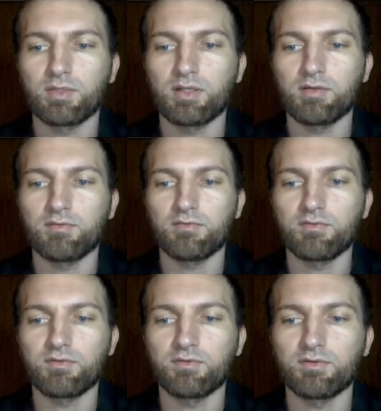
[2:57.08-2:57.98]
five
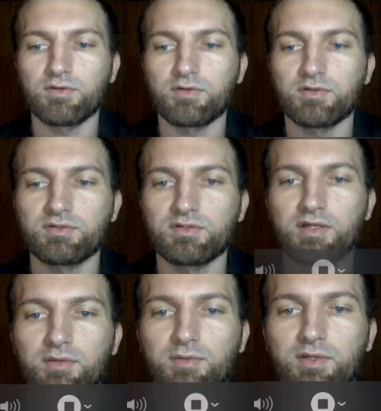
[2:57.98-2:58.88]
filters.
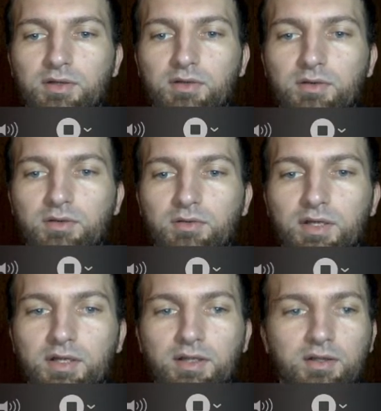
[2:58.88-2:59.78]
There we go.
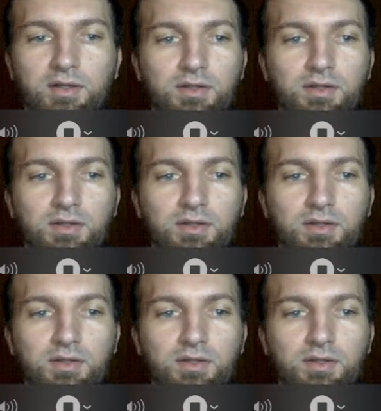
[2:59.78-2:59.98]
Okay,